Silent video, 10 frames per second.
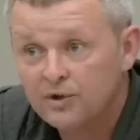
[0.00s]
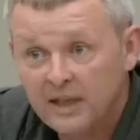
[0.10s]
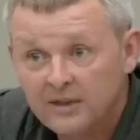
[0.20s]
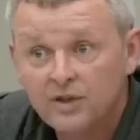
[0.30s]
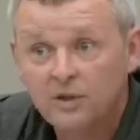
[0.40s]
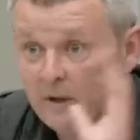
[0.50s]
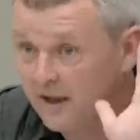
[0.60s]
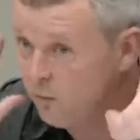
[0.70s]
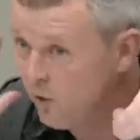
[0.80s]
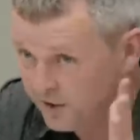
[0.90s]
into, and I
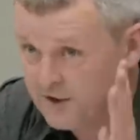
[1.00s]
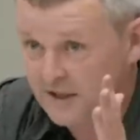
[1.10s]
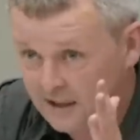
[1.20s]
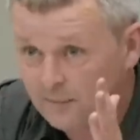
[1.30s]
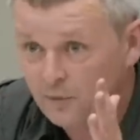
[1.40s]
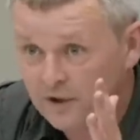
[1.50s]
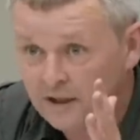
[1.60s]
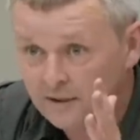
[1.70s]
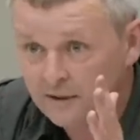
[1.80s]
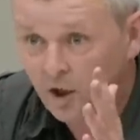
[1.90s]
want to see that money
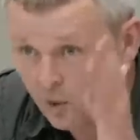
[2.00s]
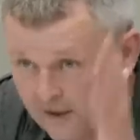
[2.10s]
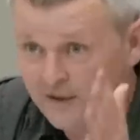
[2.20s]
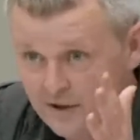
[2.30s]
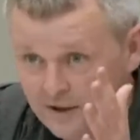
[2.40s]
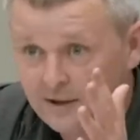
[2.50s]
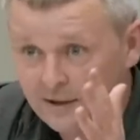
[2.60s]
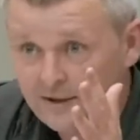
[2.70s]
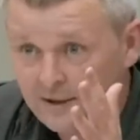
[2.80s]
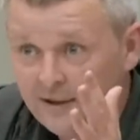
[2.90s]
go into
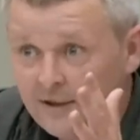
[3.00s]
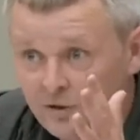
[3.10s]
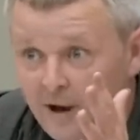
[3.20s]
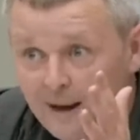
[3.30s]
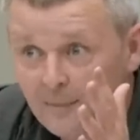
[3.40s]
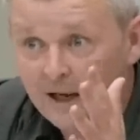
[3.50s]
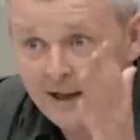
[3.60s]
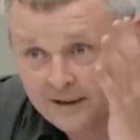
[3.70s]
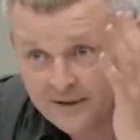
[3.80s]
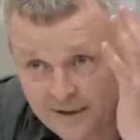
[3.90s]
drama
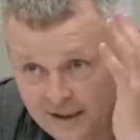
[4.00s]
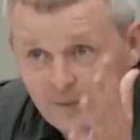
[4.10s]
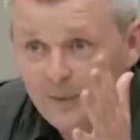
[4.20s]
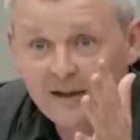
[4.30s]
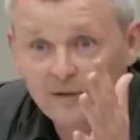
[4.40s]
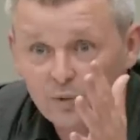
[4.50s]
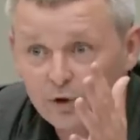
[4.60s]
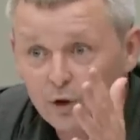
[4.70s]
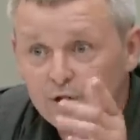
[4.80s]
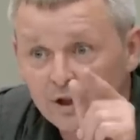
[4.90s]
and independent
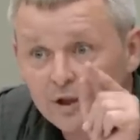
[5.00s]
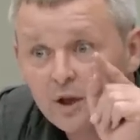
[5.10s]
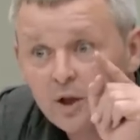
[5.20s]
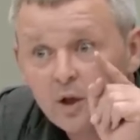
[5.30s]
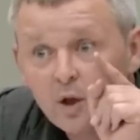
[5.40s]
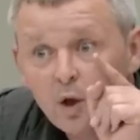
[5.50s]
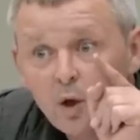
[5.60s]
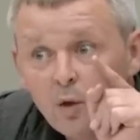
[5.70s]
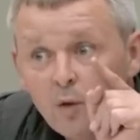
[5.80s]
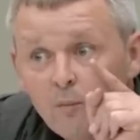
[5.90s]
production.
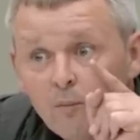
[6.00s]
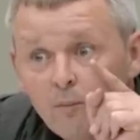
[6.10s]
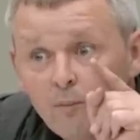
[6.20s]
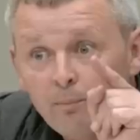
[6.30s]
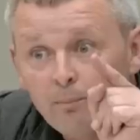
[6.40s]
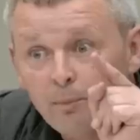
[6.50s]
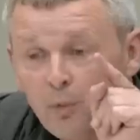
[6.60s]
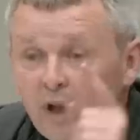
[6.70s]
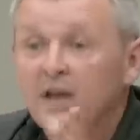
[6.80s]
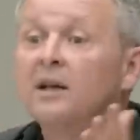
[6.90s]

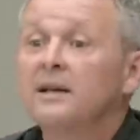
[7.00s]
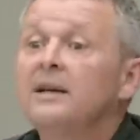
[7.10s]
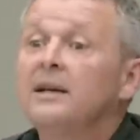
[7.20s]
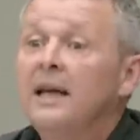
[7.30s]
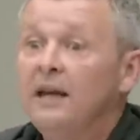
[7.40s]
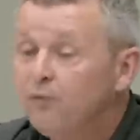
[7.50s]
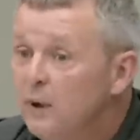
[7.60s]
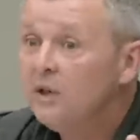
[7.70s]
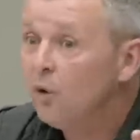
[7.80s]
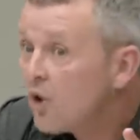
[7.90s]
But if
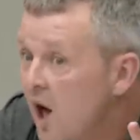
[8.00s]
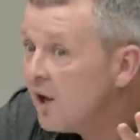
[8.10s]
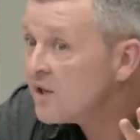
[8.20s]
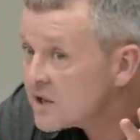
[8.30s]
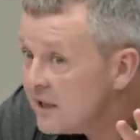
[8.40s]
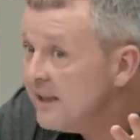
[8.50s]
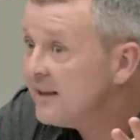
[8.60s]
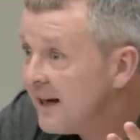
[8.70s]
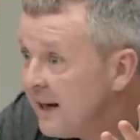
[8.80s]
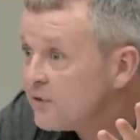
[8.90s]
we look honestly in
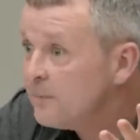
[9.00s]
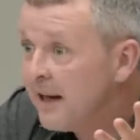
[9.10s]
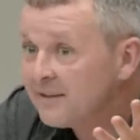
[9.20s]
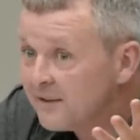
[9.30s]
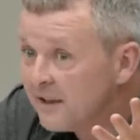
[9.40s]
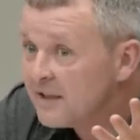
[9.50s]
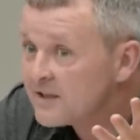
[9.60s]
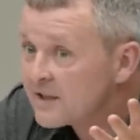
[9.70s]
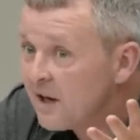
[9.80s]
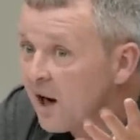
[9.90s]
the aftermath of
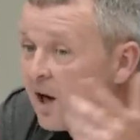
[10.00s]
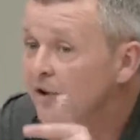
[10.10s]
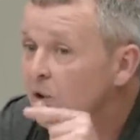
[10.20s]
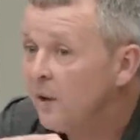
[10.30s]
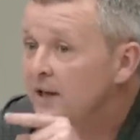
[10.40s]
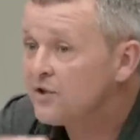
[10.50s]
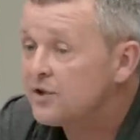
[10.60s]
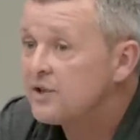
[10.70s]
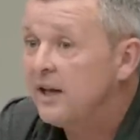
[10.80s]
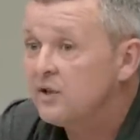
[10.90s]
this, are there
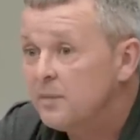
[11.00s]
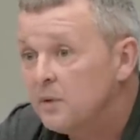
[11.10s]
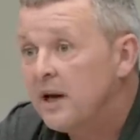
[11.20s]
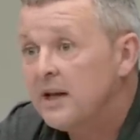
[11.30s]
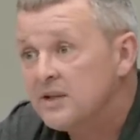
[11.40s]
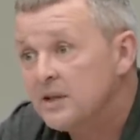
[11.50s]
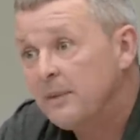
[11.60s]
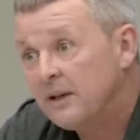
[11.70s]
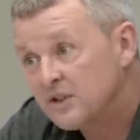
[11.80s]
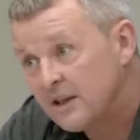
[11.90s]
questions now to be raised
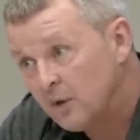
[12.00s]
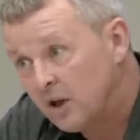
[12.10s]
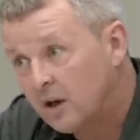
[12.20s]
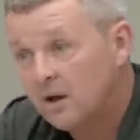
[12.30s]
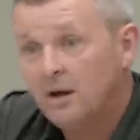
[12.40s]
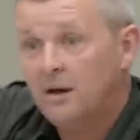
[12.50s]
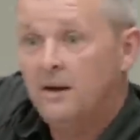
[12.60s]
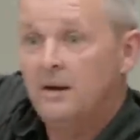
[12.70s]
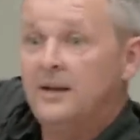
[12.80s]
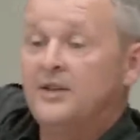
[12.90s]
about similar
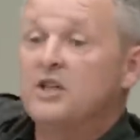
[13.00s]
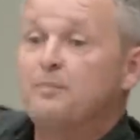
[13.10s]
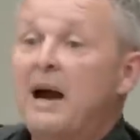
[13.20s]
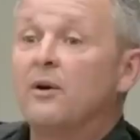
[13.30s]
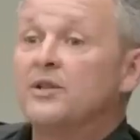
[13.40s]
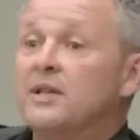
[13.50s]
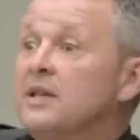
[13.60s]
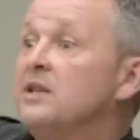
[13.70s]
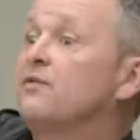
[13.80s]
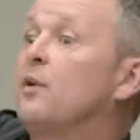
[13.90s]

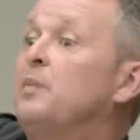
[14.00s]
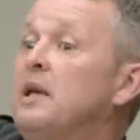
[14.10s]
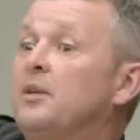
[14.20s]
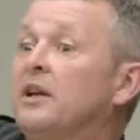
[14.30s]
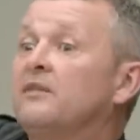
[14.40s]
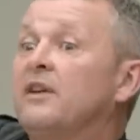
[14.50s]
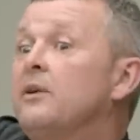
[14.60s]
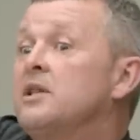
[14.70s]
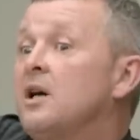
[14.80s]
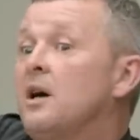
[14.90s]
disparities from people at the
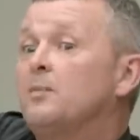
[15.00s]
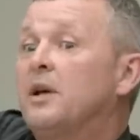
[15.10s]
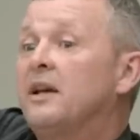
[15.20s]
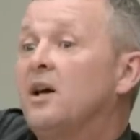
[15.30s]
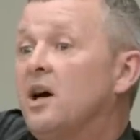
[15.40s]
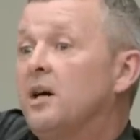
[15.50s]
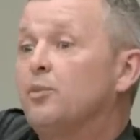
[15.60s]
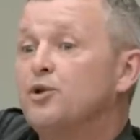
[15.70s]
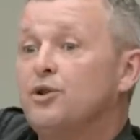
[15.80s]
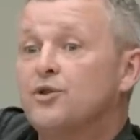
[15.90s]
very top getting high
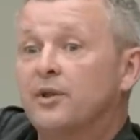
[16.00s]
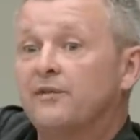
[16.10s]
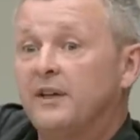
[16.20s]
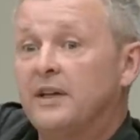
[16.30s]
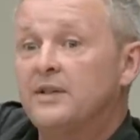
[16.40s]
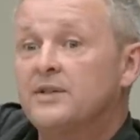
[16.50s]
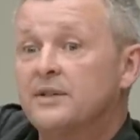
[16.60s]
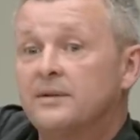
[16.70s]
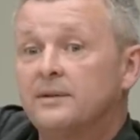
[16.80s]
producer fees?